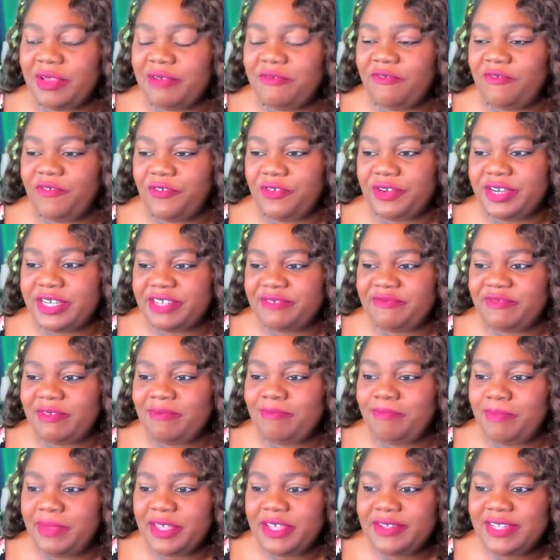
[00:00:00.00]
have 4
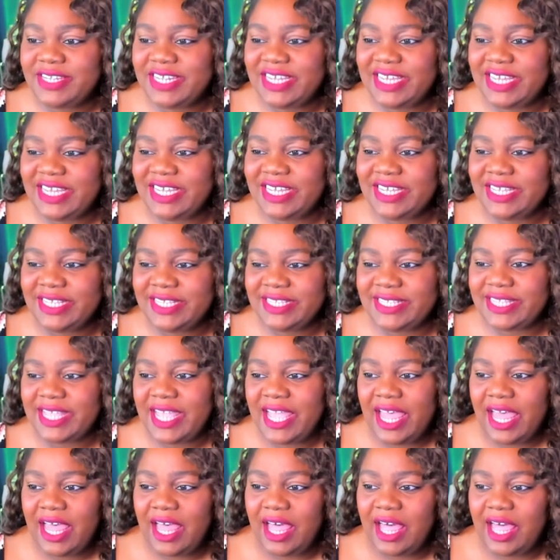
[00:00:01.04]
different buildings.
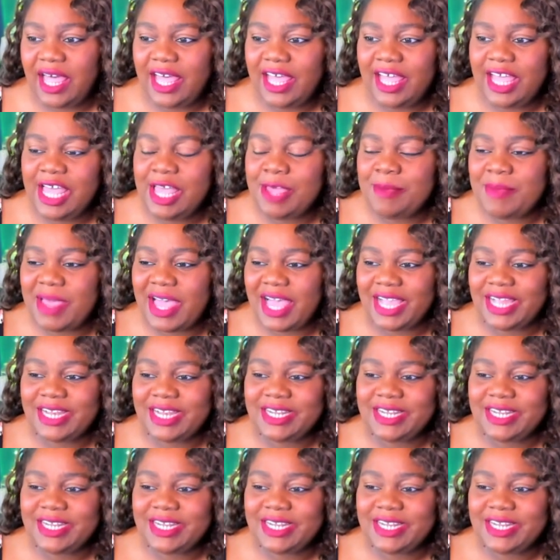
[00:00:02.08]
I